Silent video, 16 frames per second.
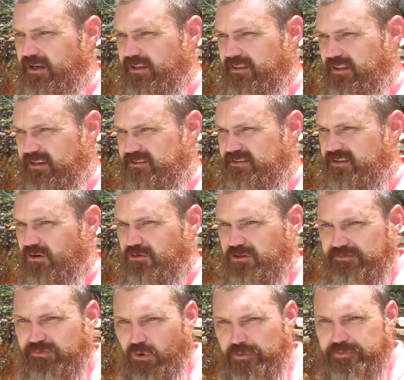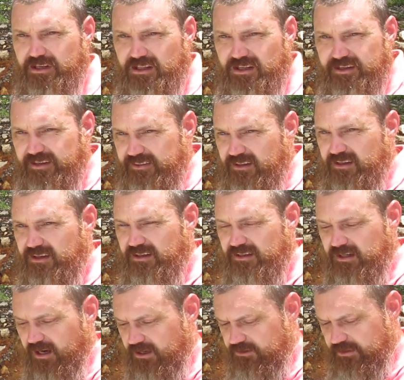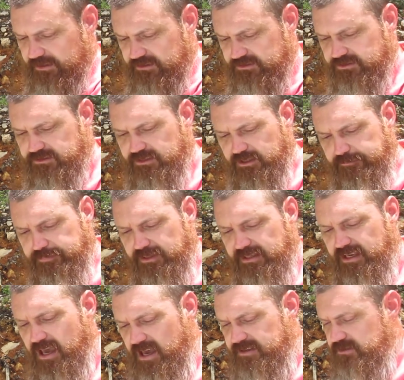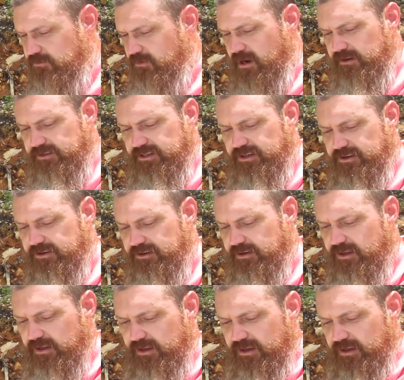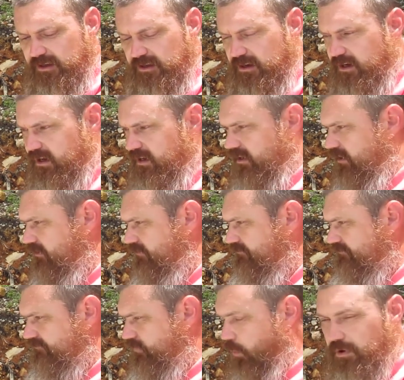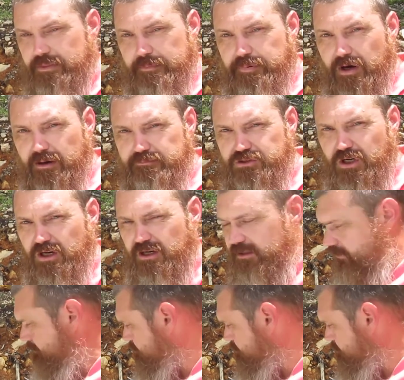That's the only formula the concrete company has around here uh, for the pump truck.